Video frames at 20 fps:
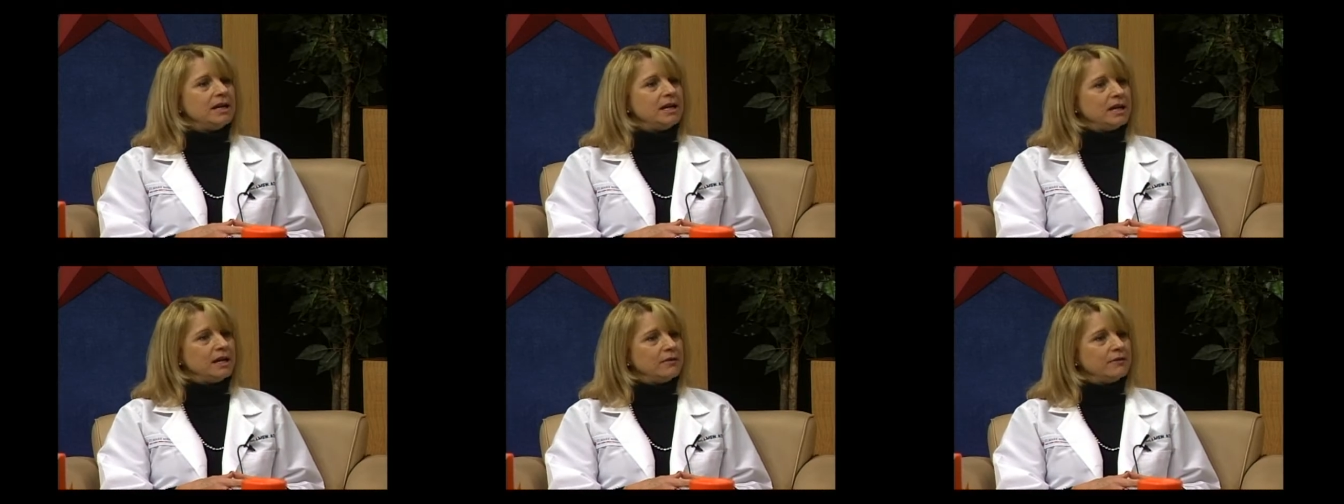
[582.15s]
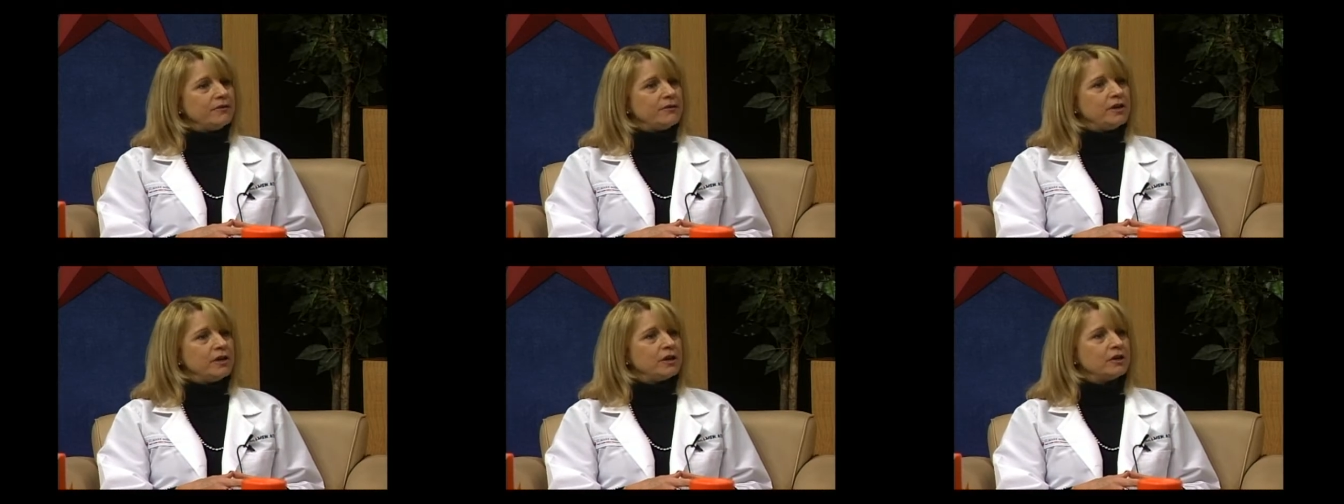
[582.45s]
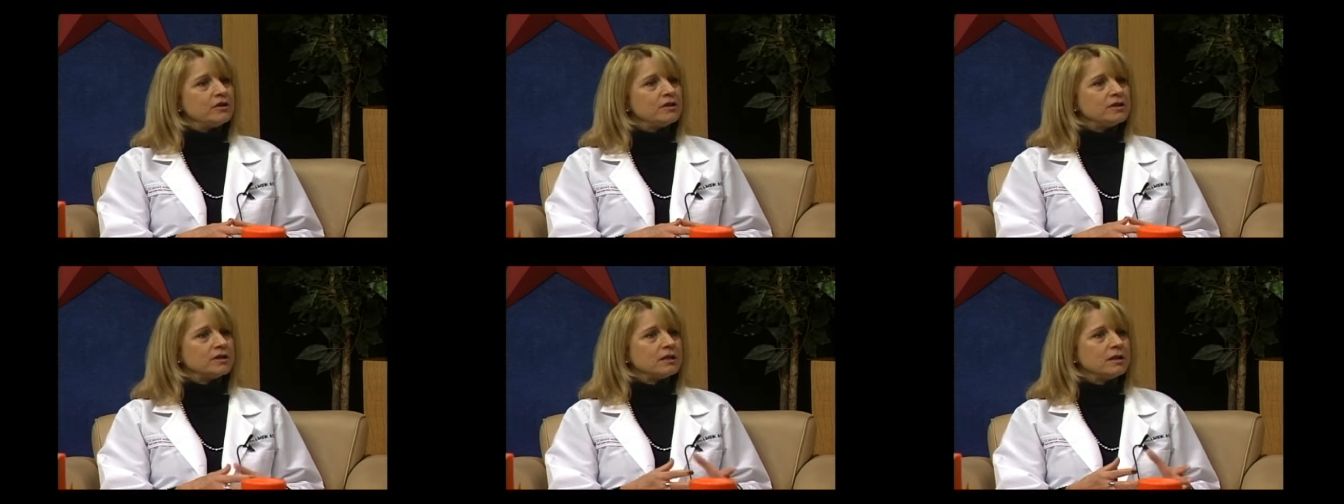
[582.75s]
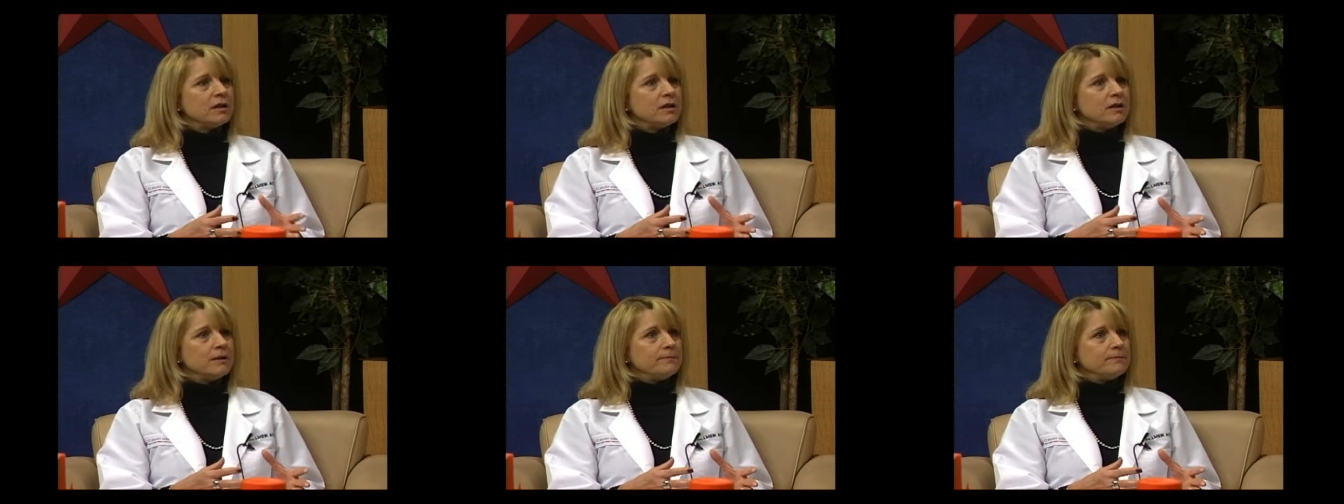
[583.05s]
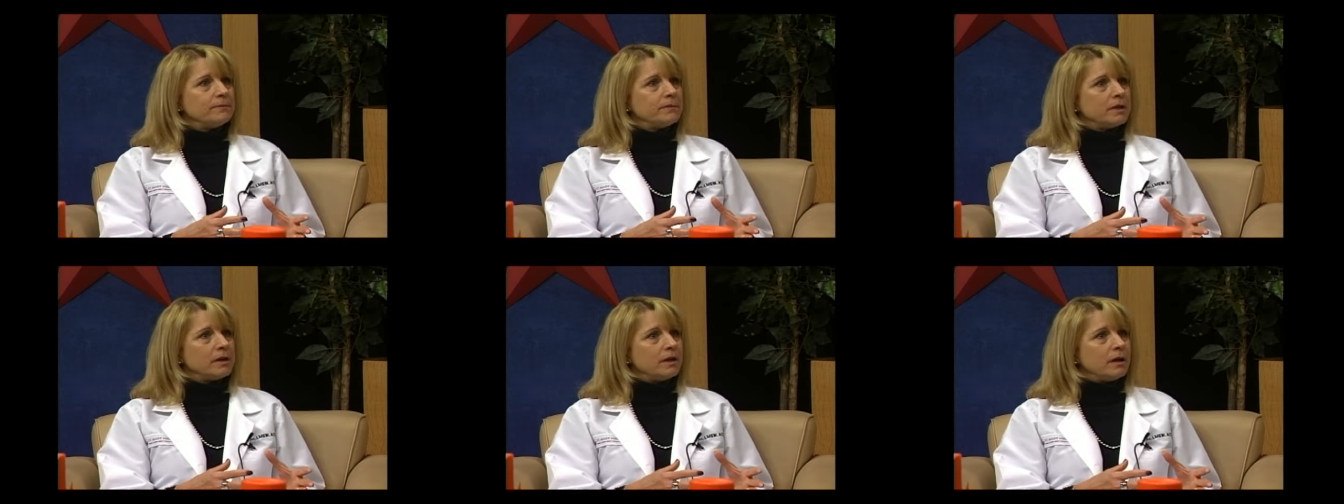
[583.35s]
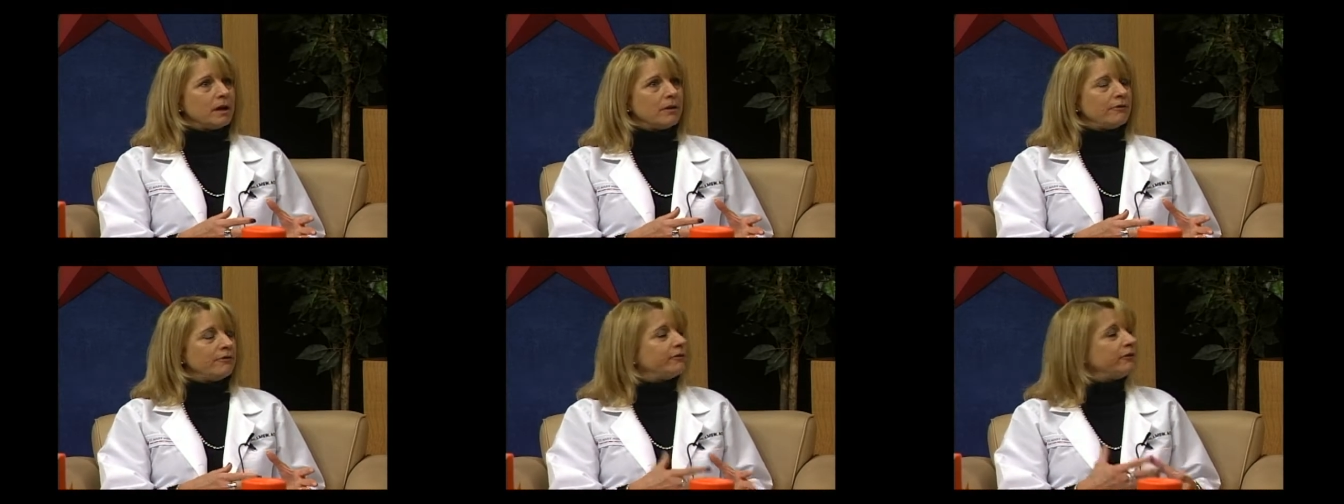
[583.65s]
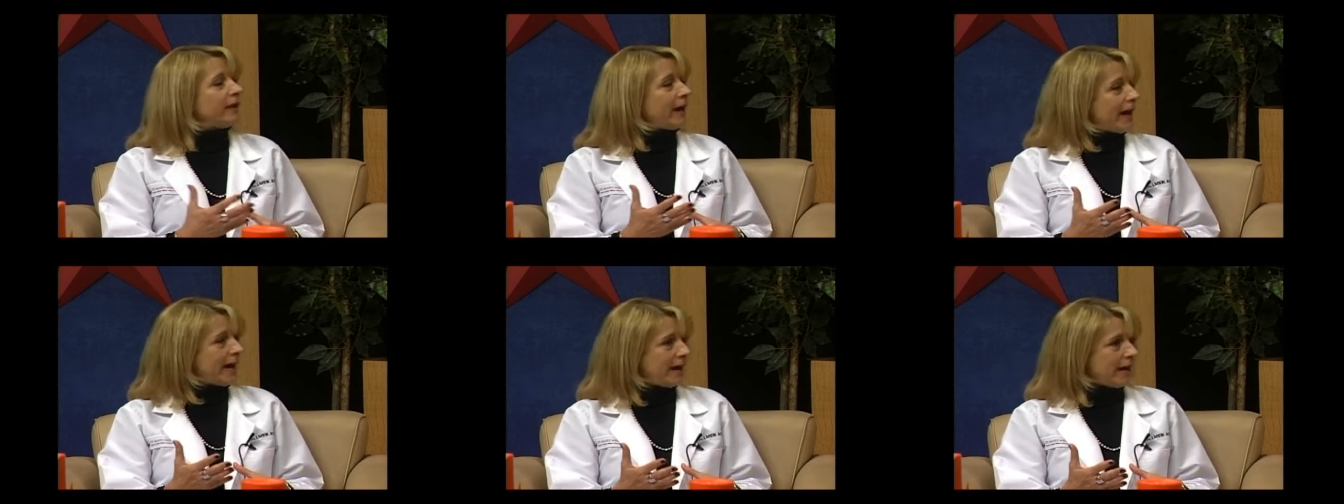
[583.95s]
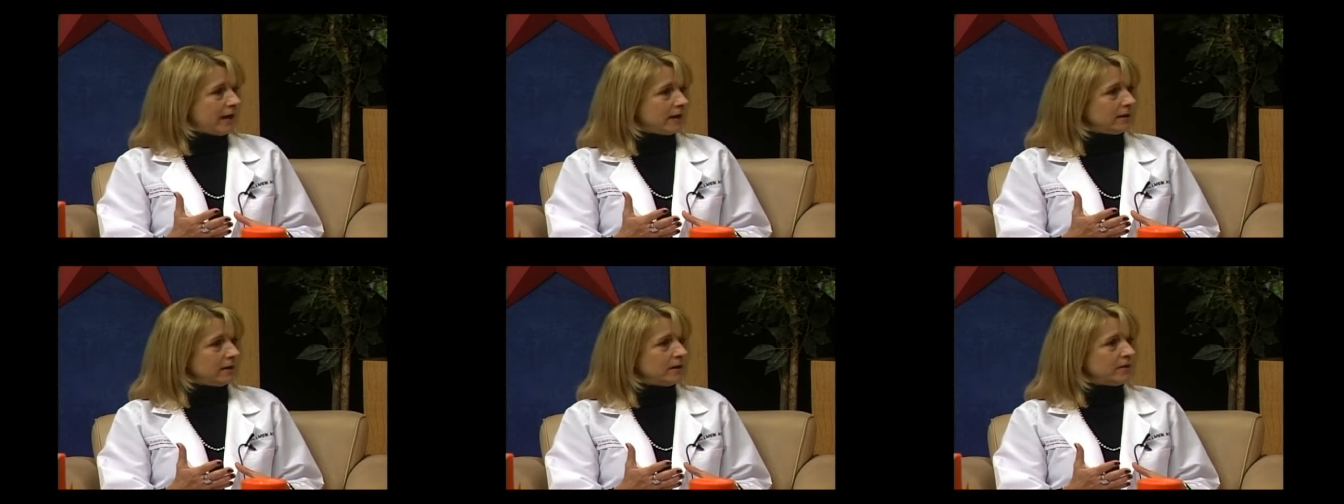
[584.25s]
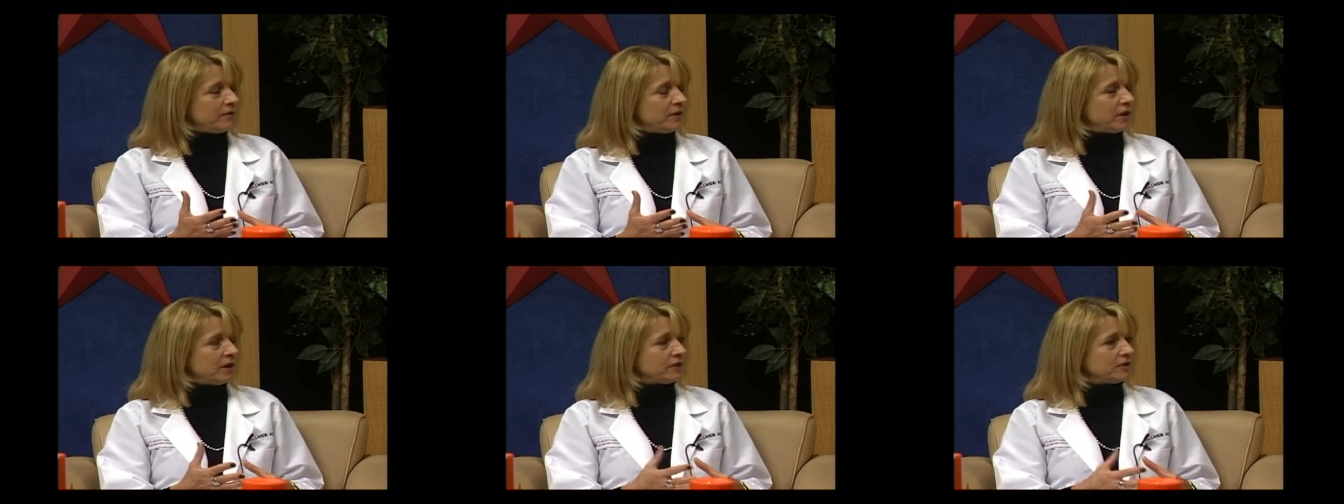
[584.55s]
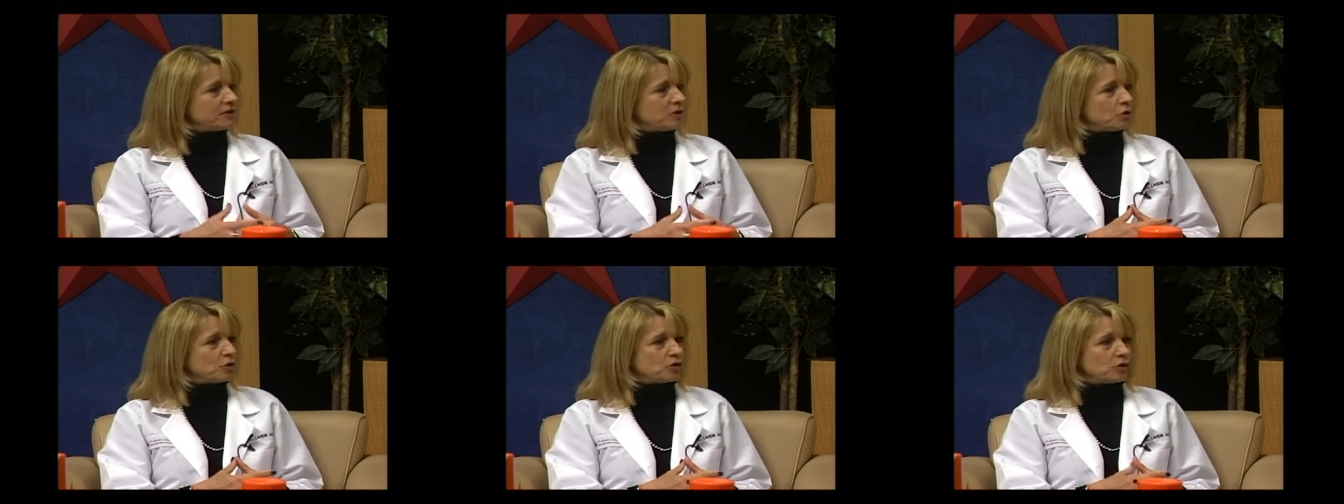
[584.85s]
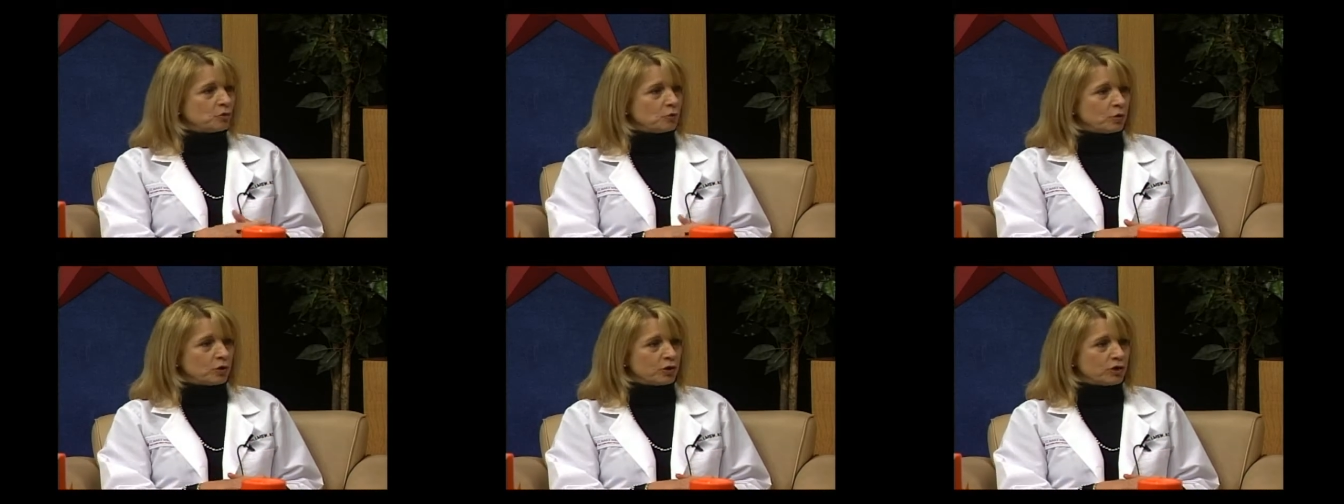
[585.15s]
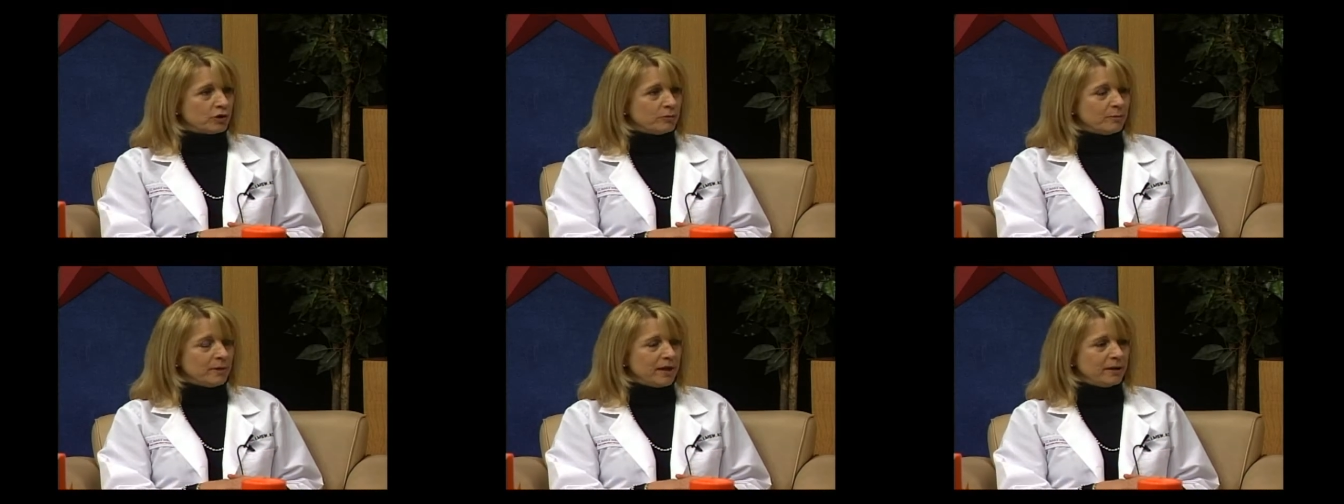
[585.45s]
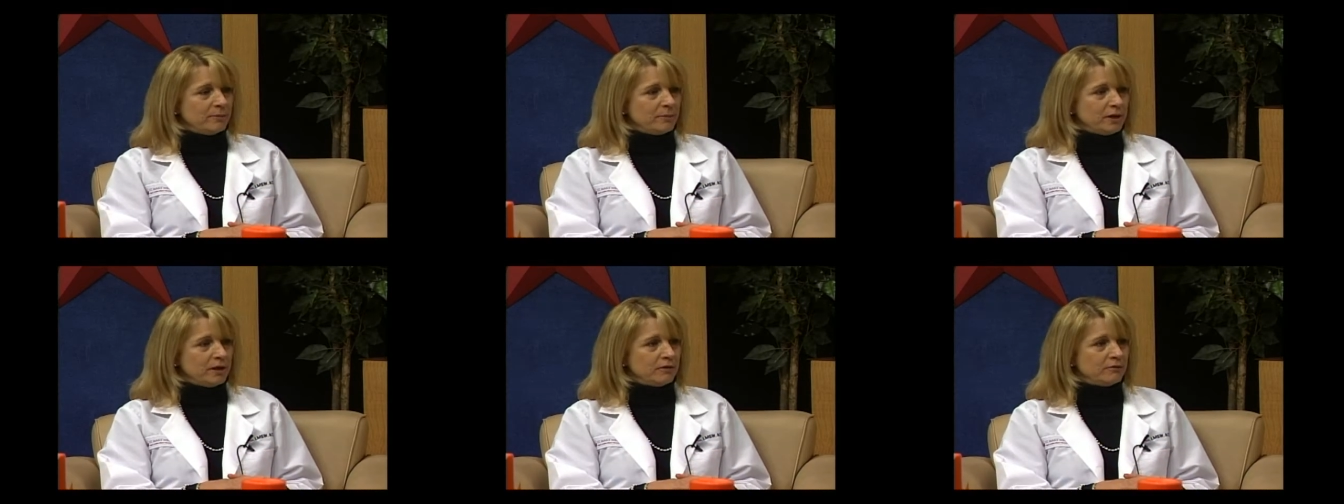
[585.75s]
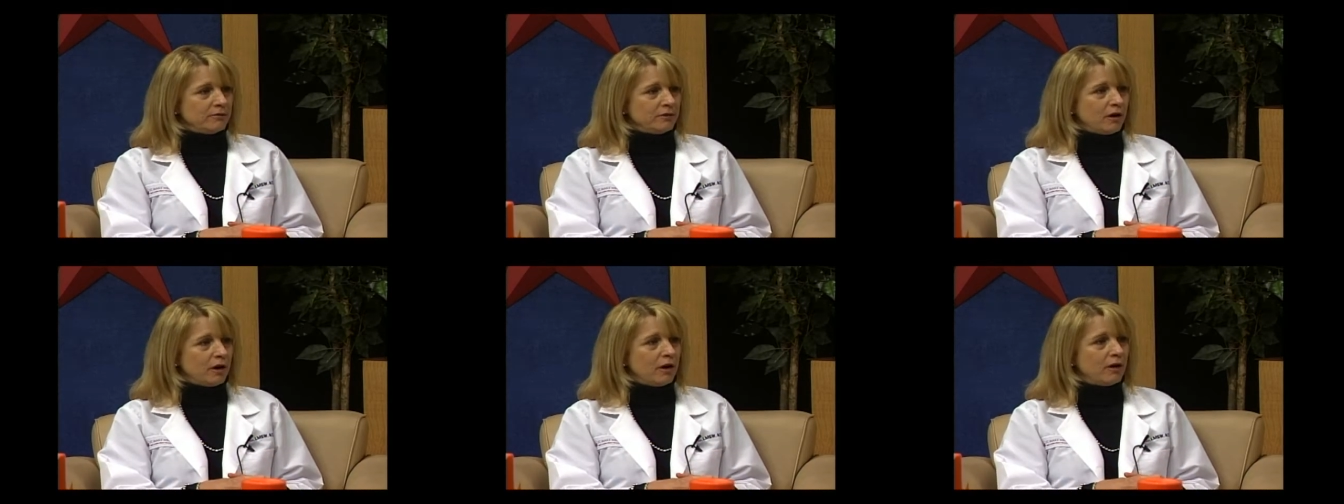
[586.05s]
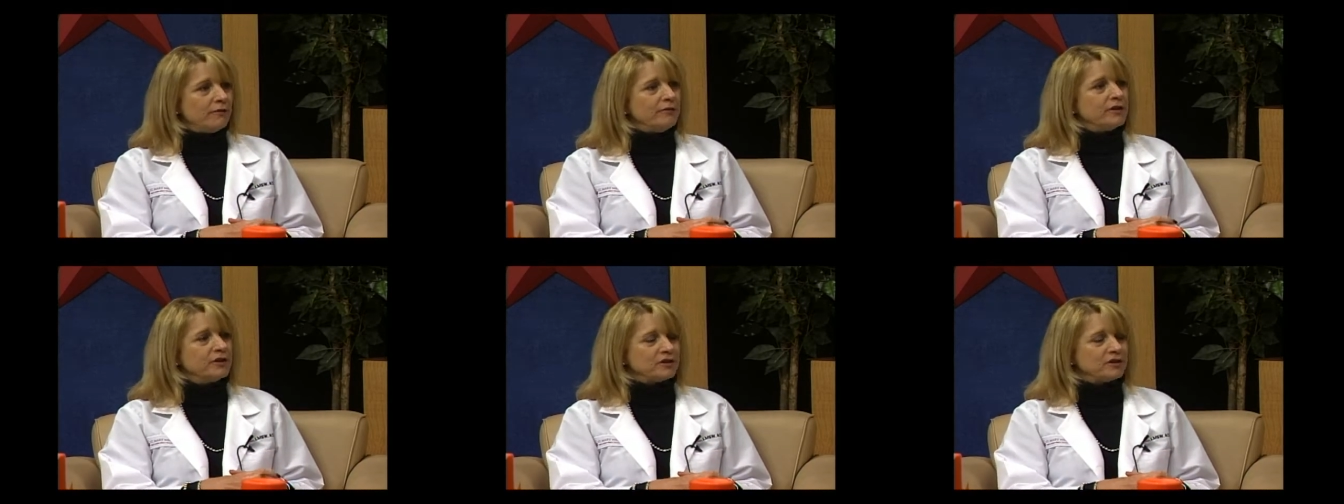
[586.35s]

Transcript: If there's a flag that a social worker might be involved,